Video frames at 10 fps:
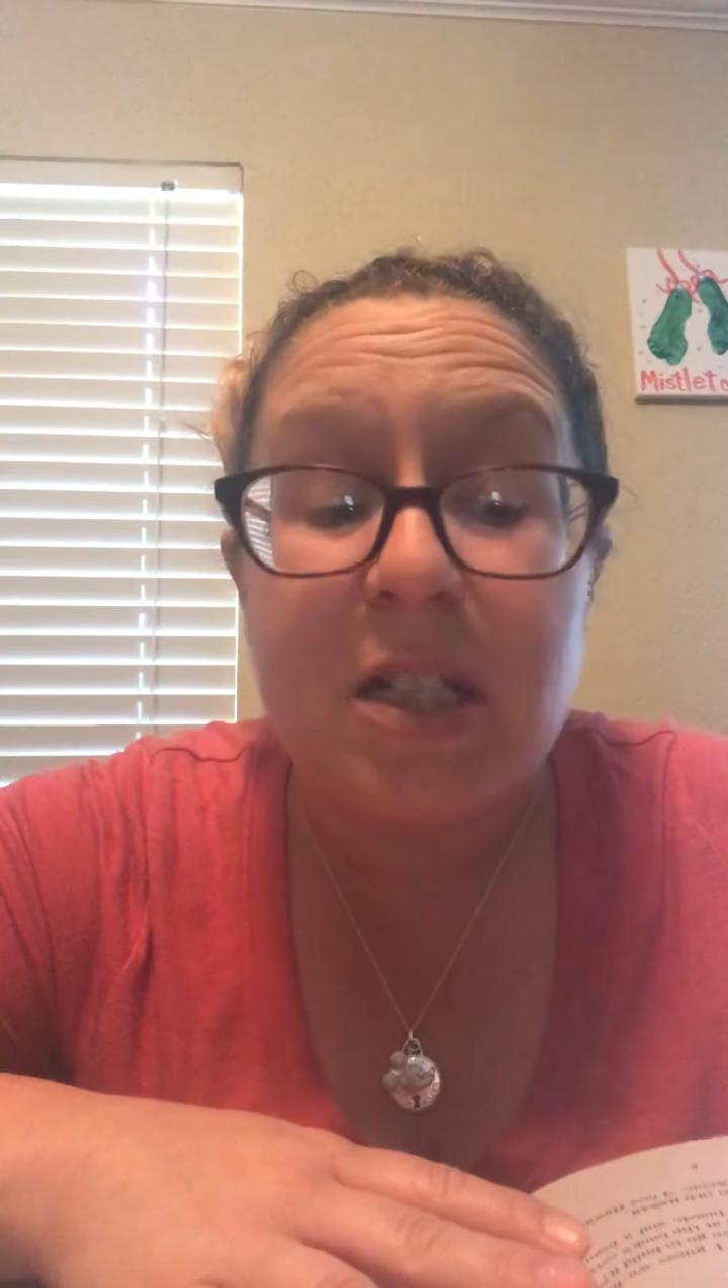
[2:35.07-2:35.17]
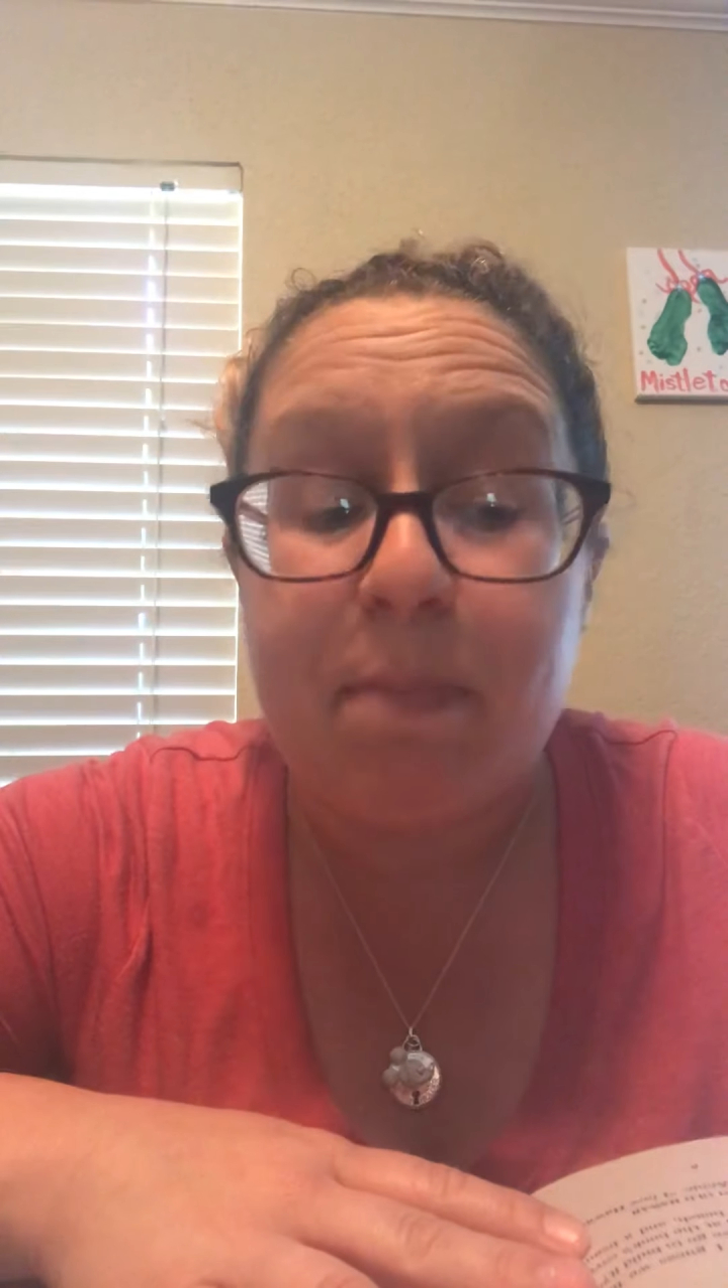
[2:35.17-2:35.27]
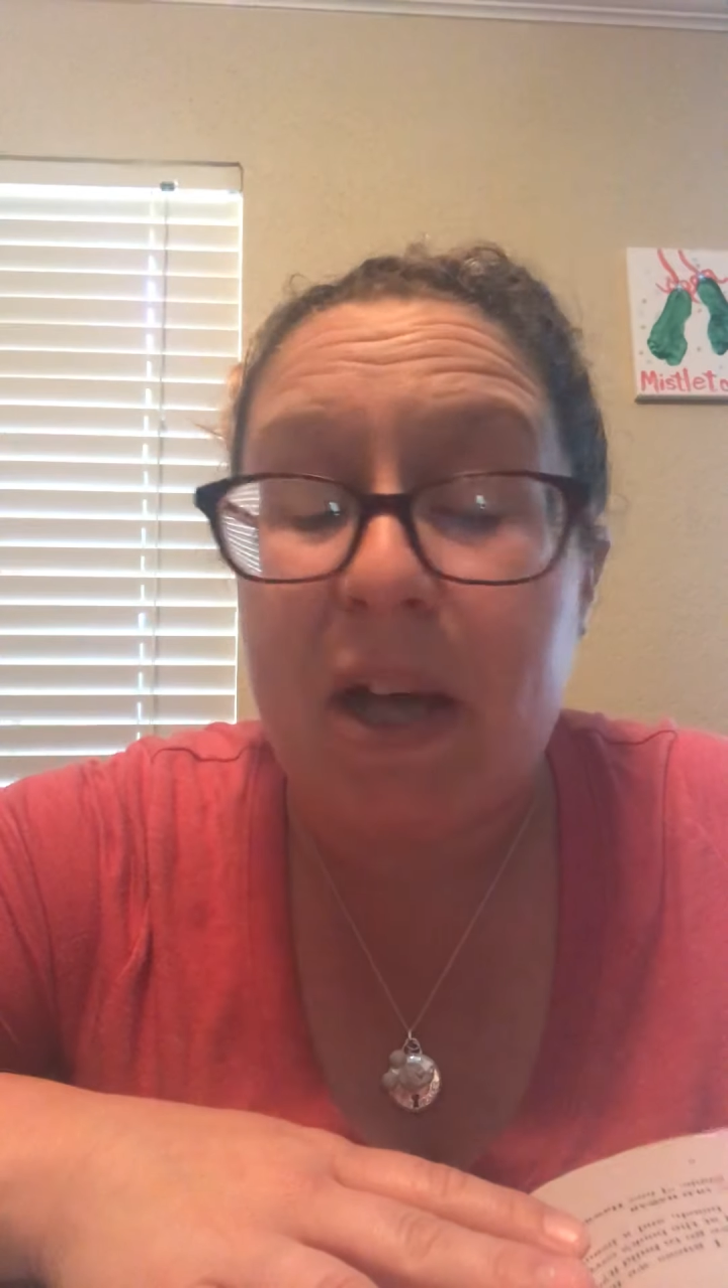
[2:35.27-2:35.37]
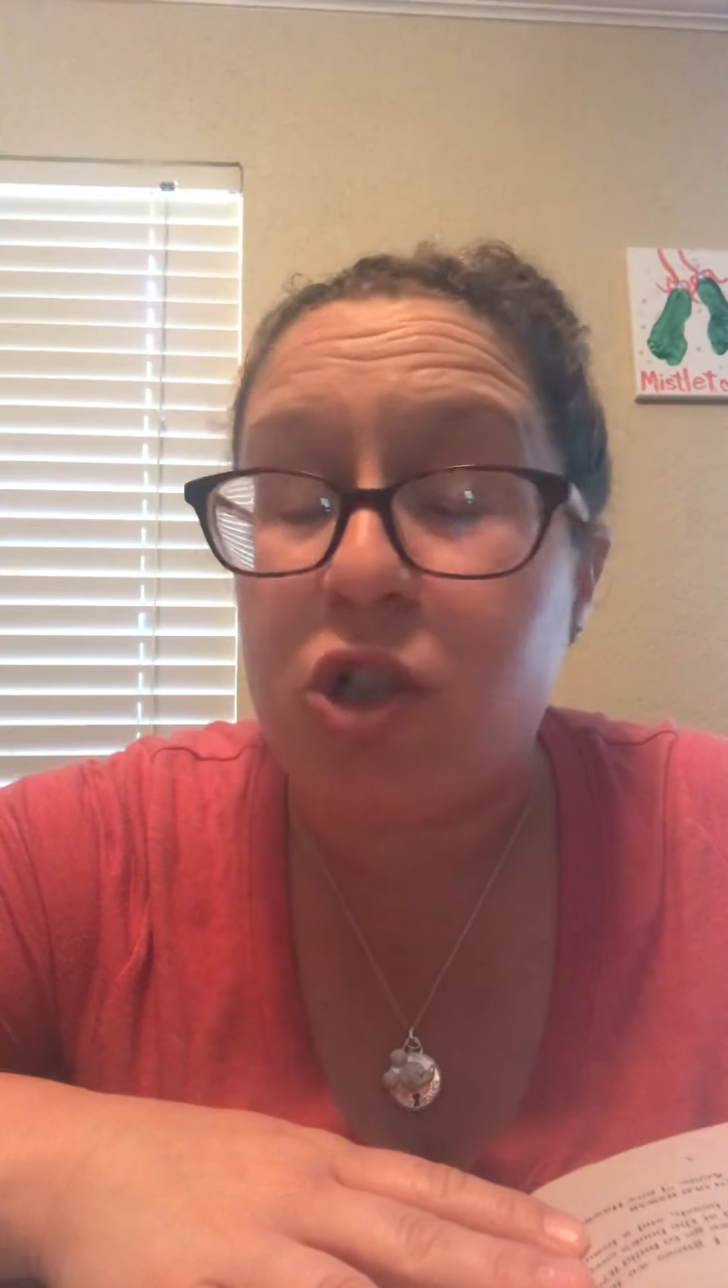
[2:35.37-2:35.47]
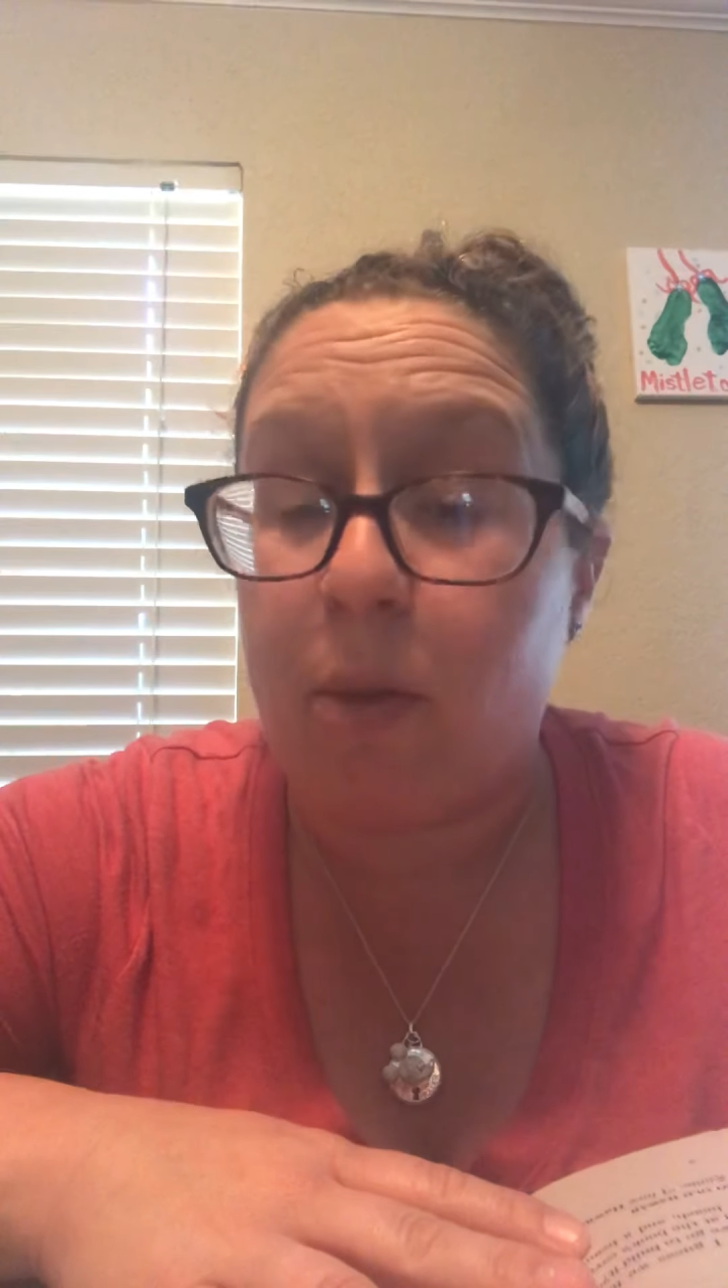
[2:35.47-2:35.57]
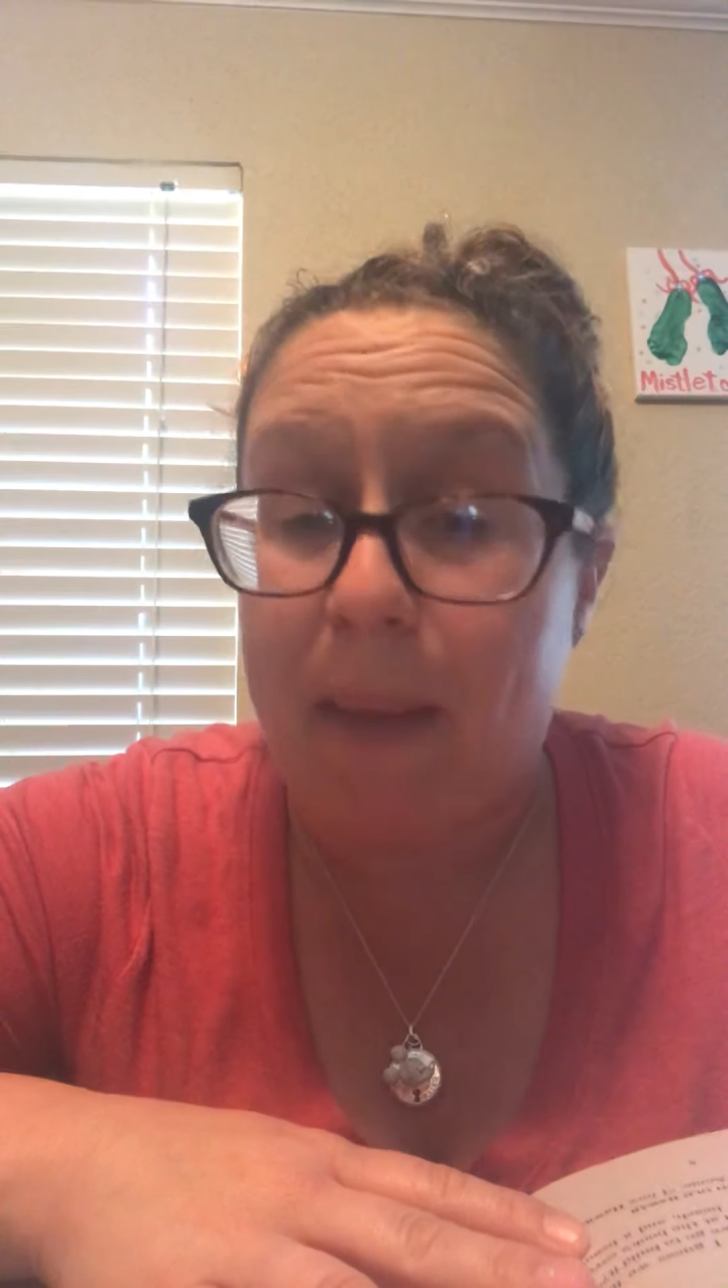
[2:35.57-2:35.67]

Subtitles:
special